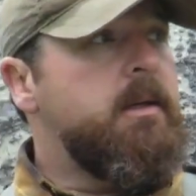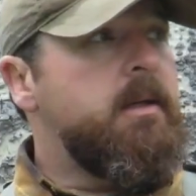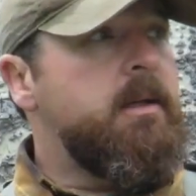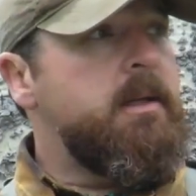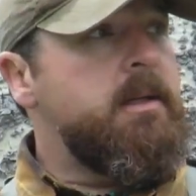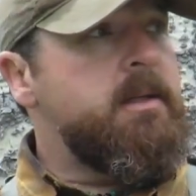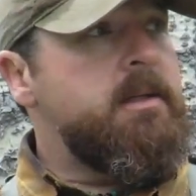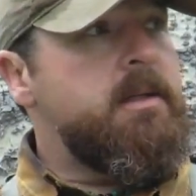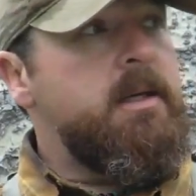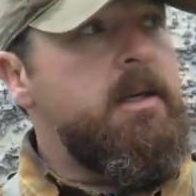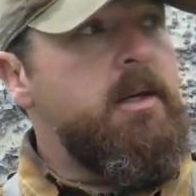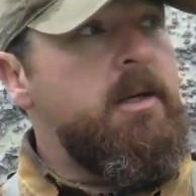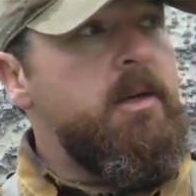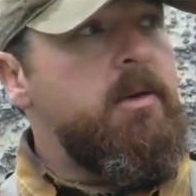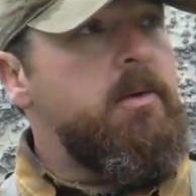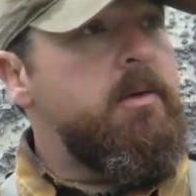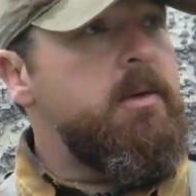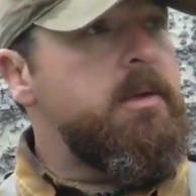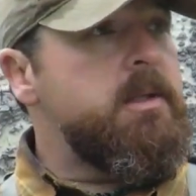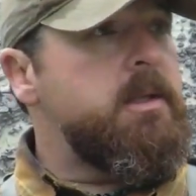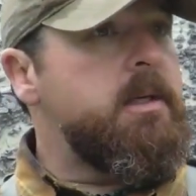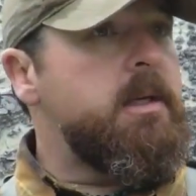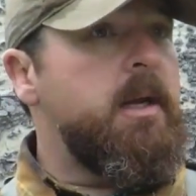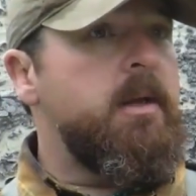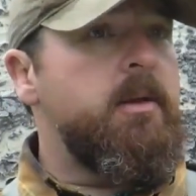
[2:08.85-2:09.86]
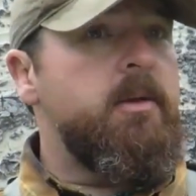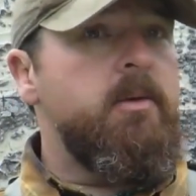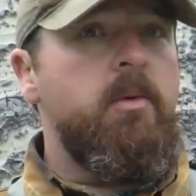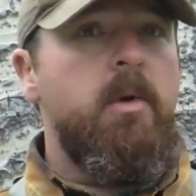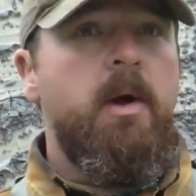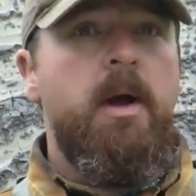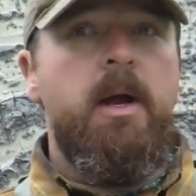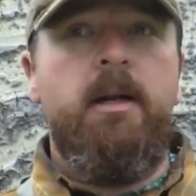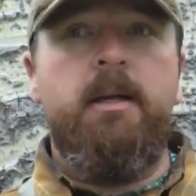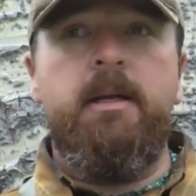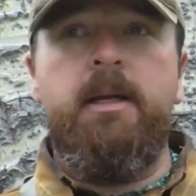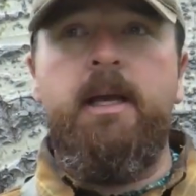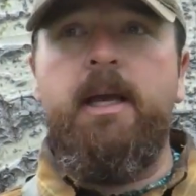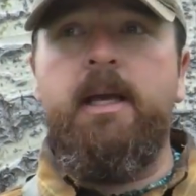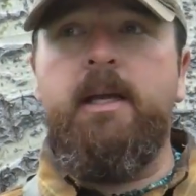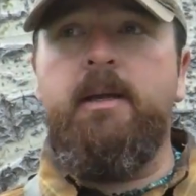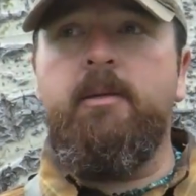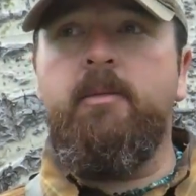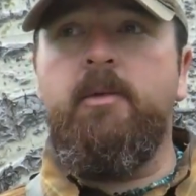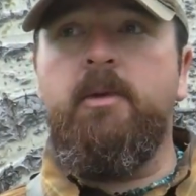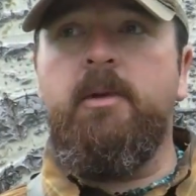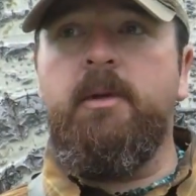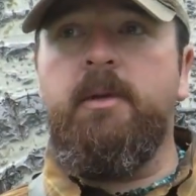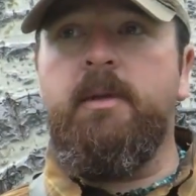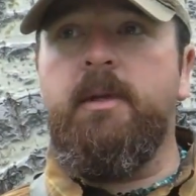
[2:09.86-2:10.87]
They see you as another wild
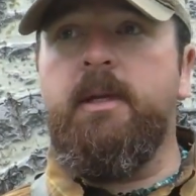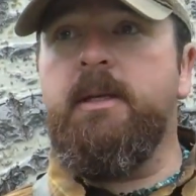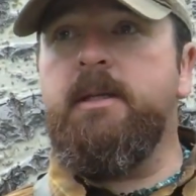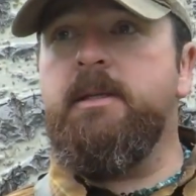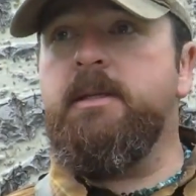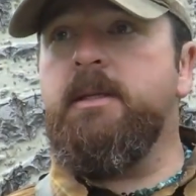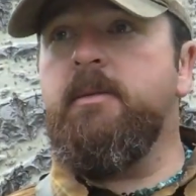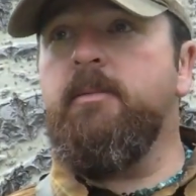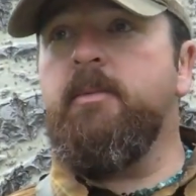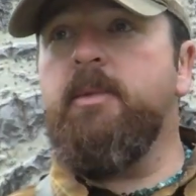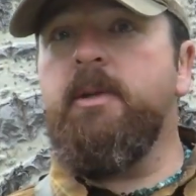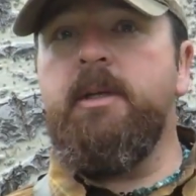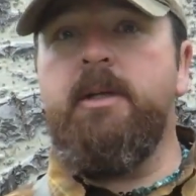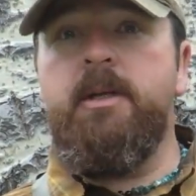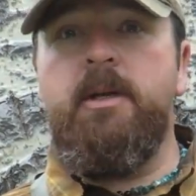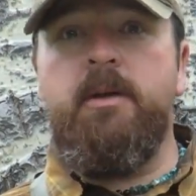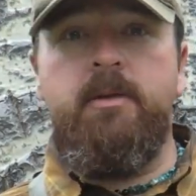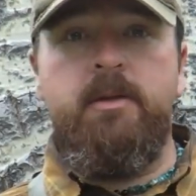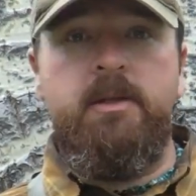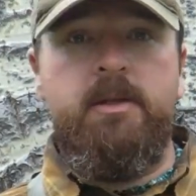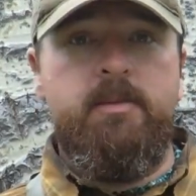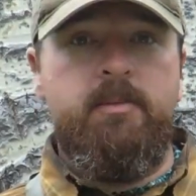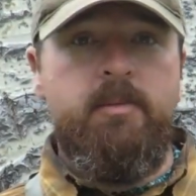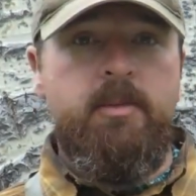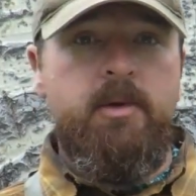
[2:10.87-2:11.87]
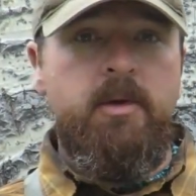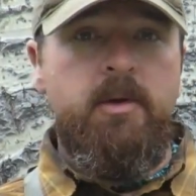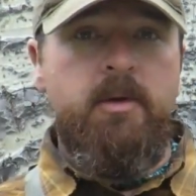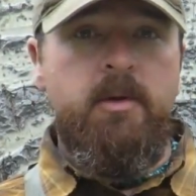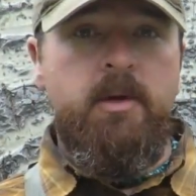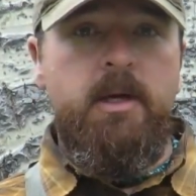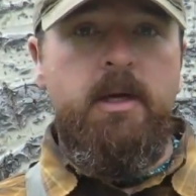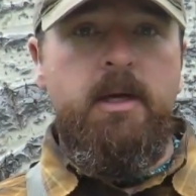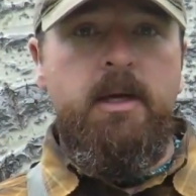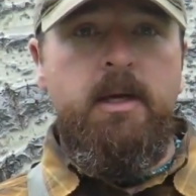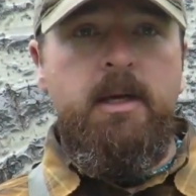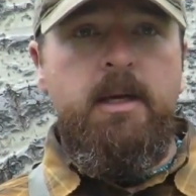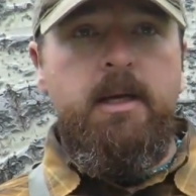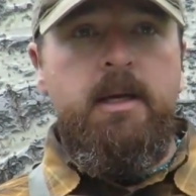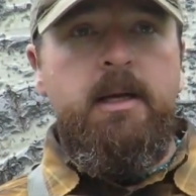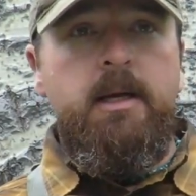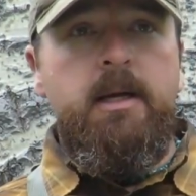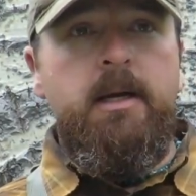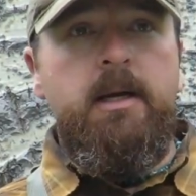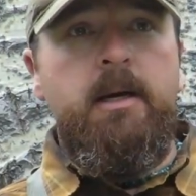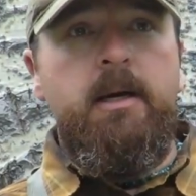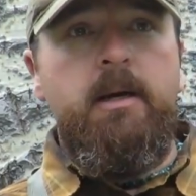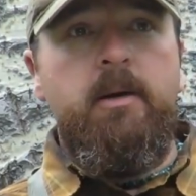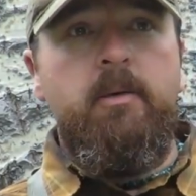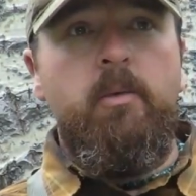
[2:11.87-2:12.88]
animal and they simply don't spook.
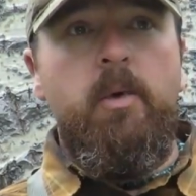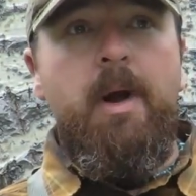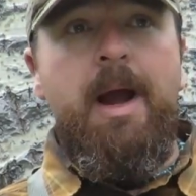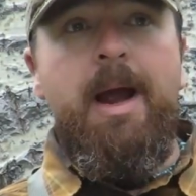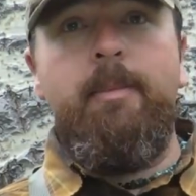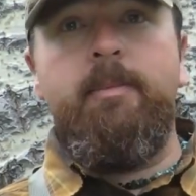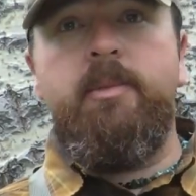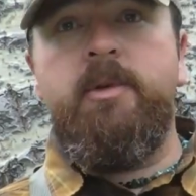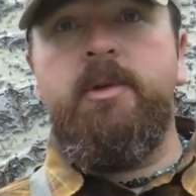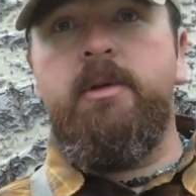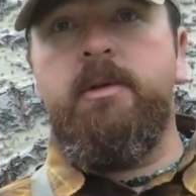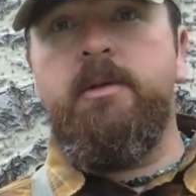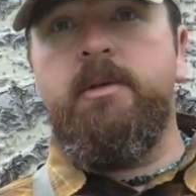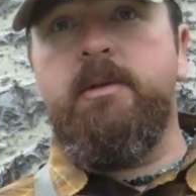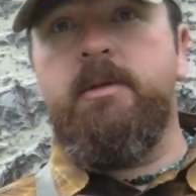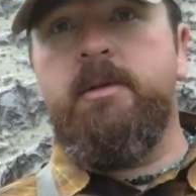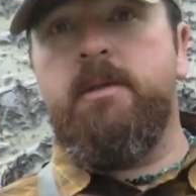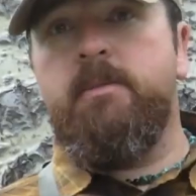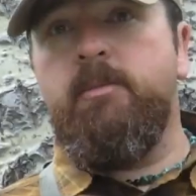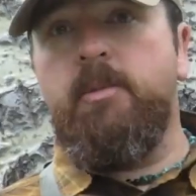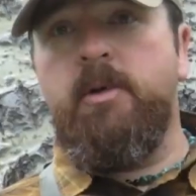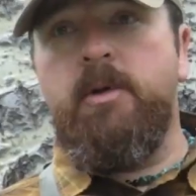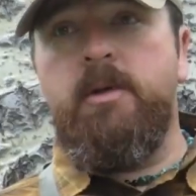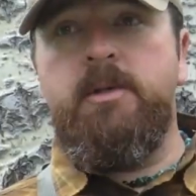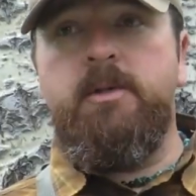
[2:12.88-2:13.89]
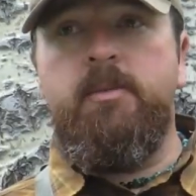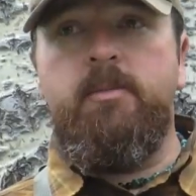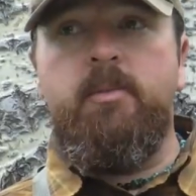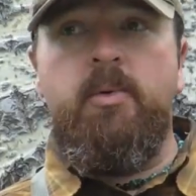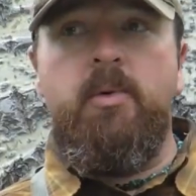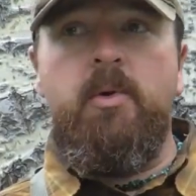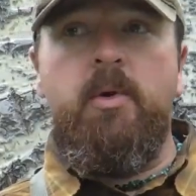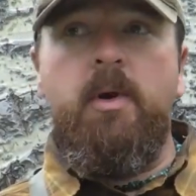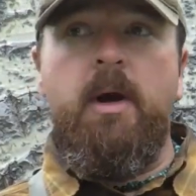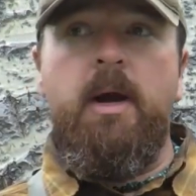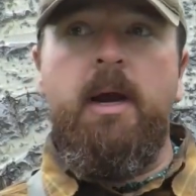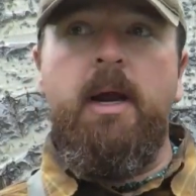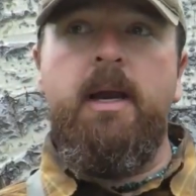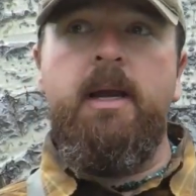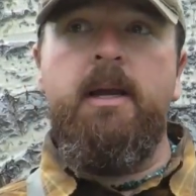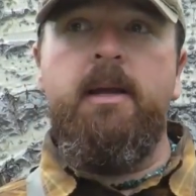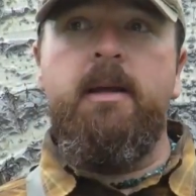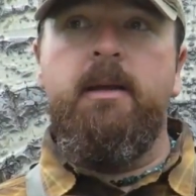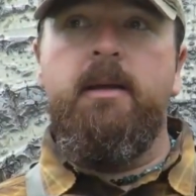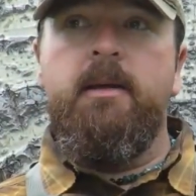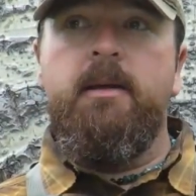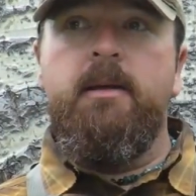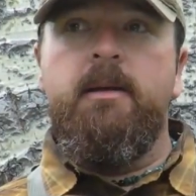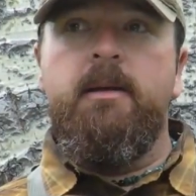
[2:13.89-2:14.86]
Uh, raptors, birds of prey,